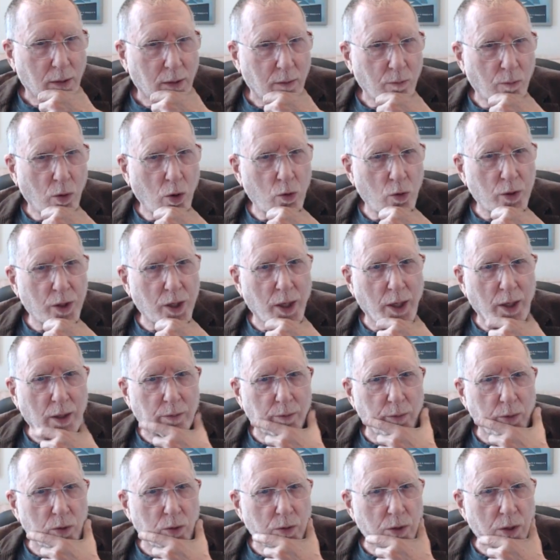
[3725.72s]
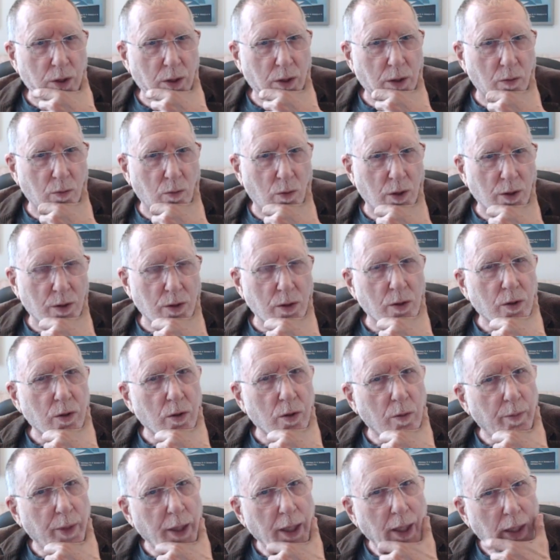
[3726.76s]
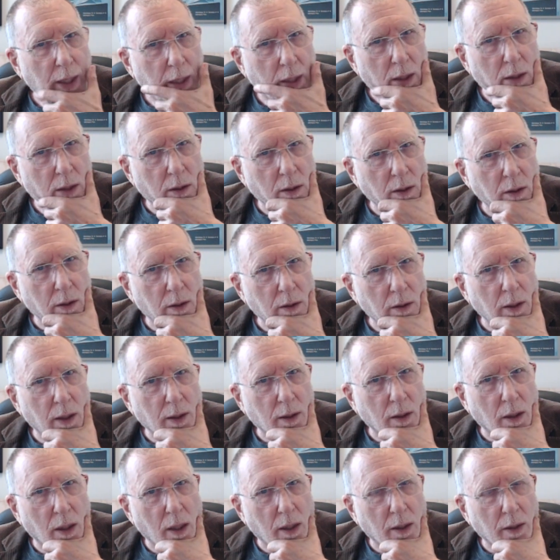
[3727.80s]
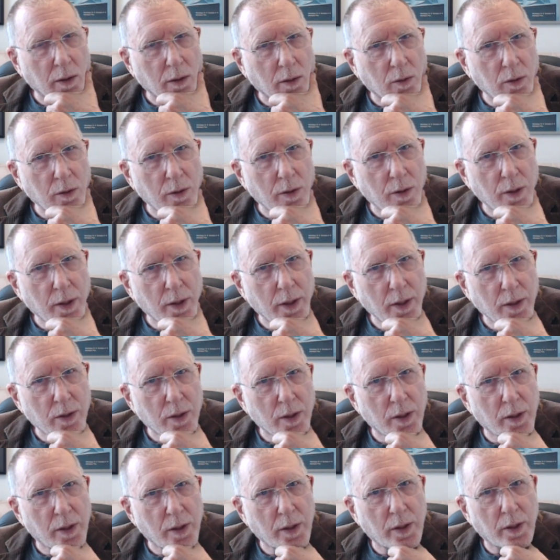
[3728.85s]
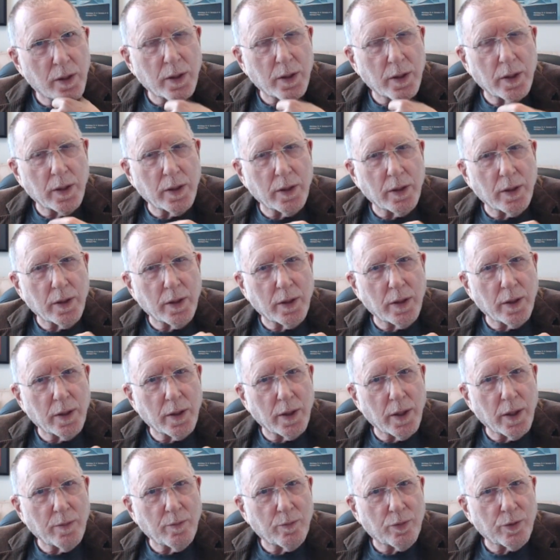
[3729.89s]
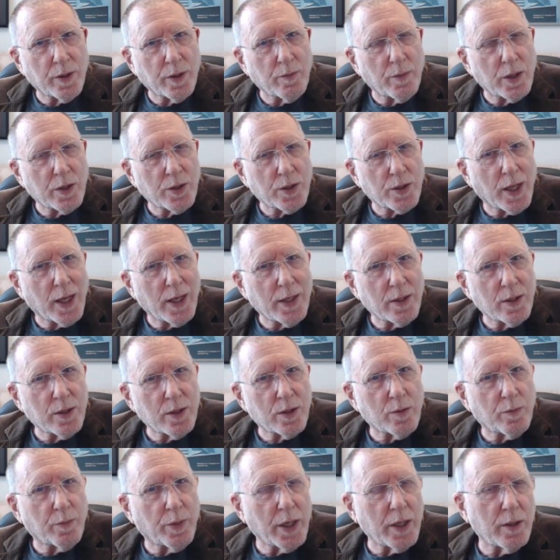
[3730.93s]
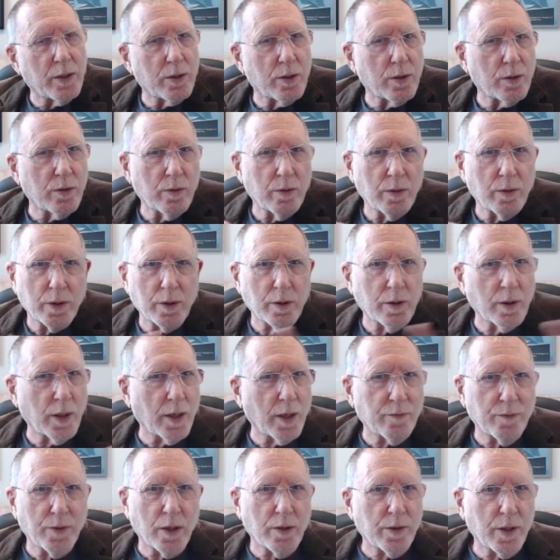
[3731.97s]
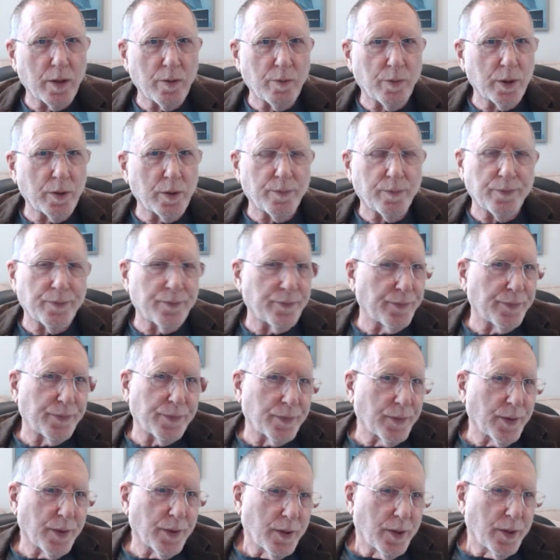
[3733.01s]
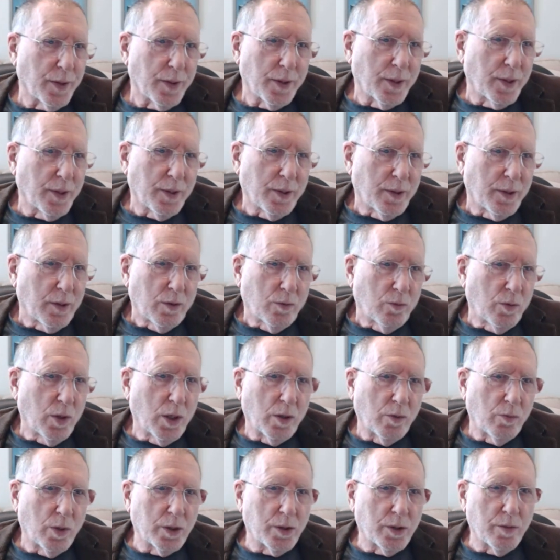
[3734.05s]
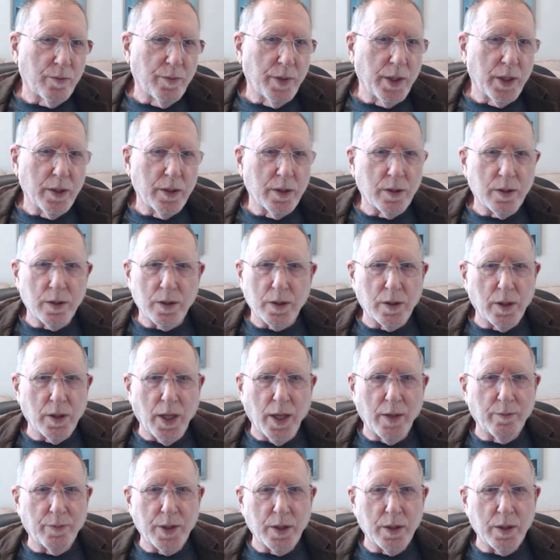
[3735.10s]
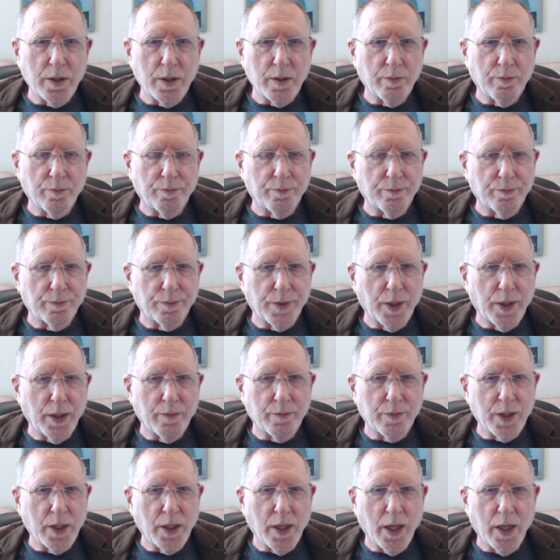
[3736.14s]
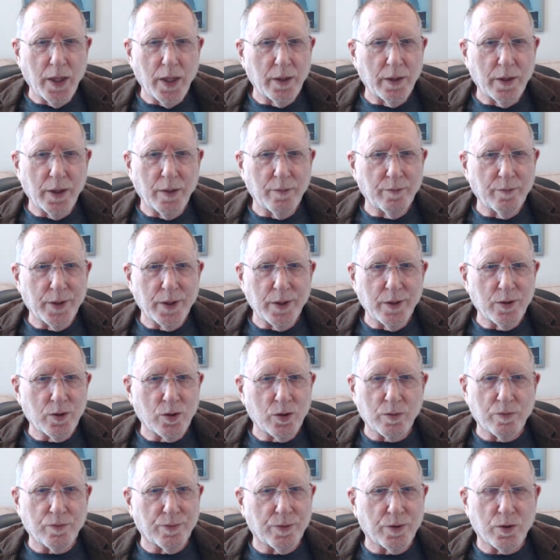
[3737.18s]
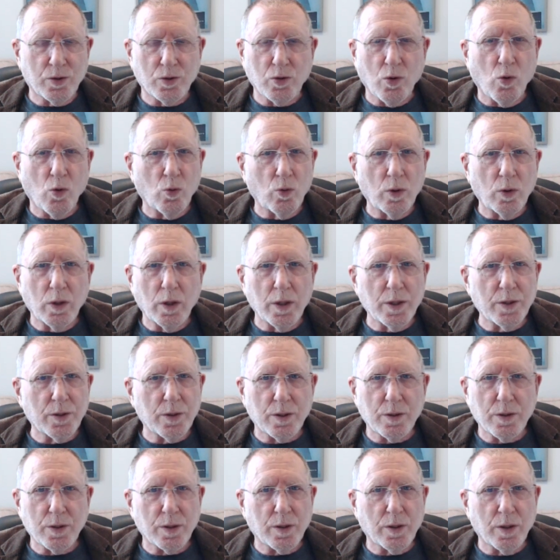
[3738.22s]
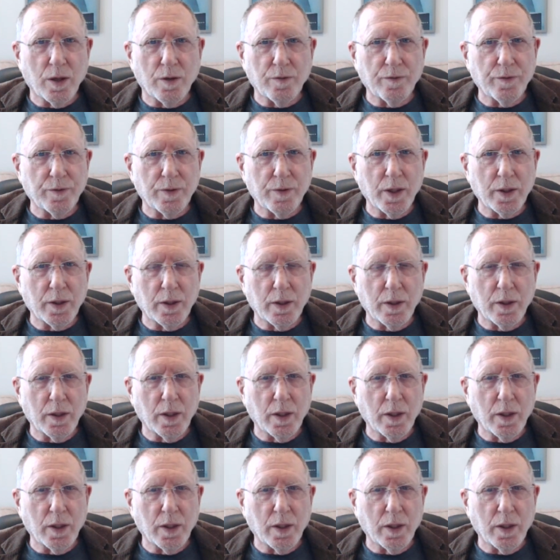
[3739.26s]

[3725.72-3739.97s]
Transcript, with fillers: Motown music that wasn't so bad. It had a lot of good things in it, and then pretty much that dissipated too, and you have nothing but, well, what to me is empty-headed, empty, soulless stuff that